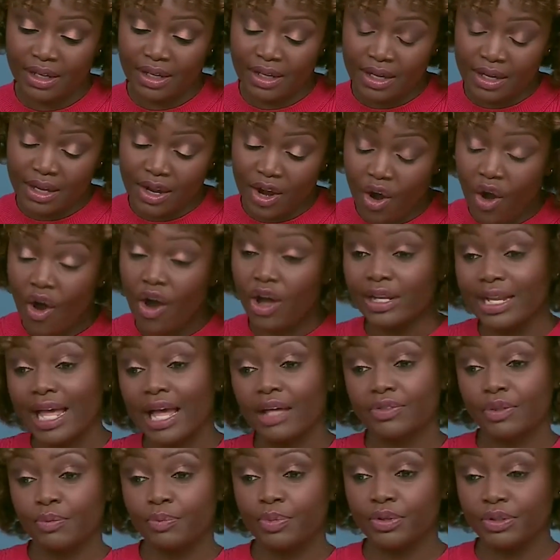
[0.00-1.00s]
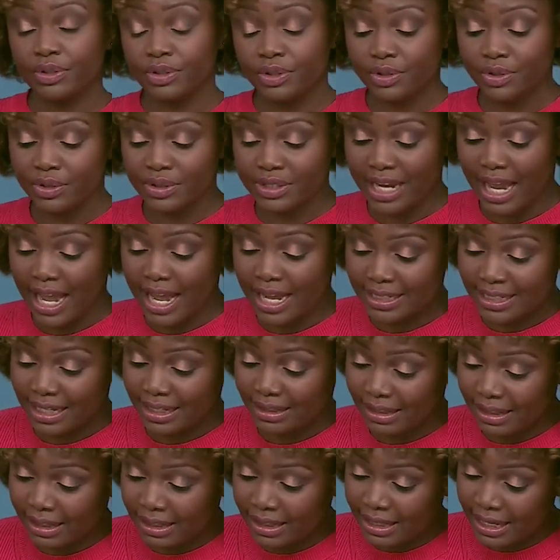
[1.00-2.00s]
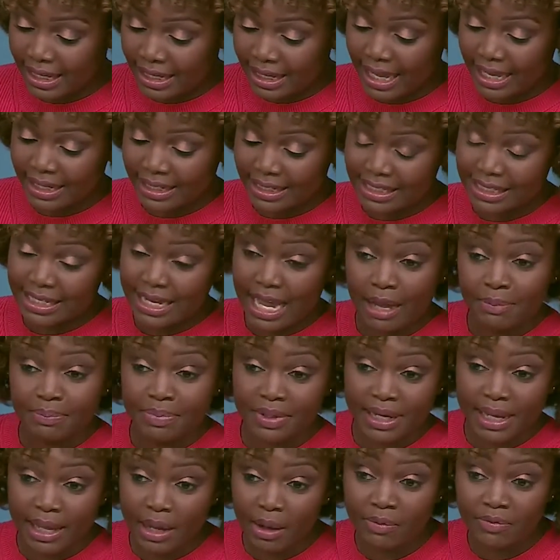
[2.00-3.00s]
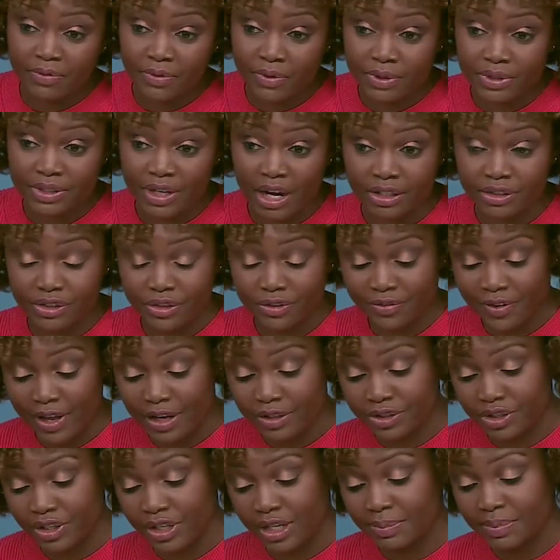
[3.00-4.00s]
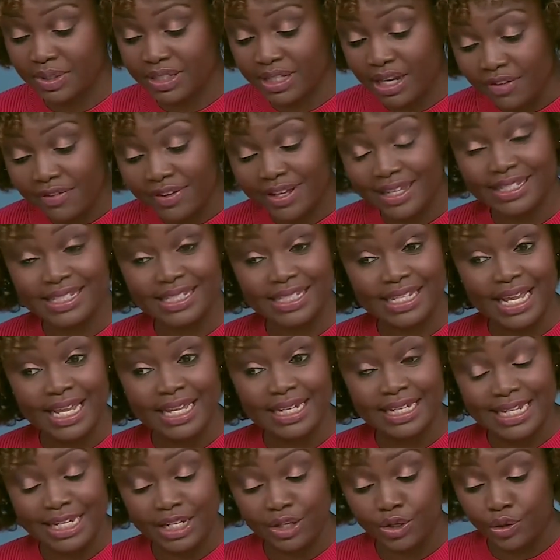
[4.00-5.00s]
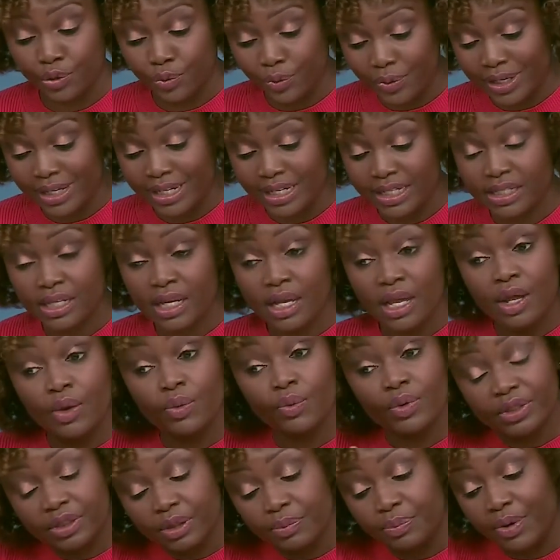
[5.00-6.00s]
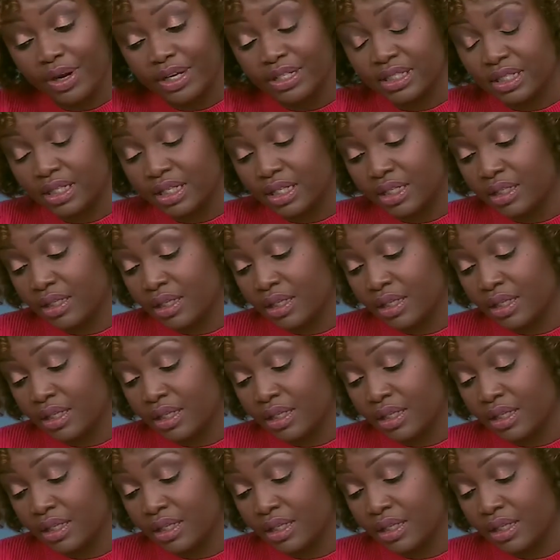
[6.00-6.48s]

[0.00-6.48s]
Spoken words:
call out the political attacks. I think, again, it's not been helpful. Dr. Fauci himself has said he agrees with the president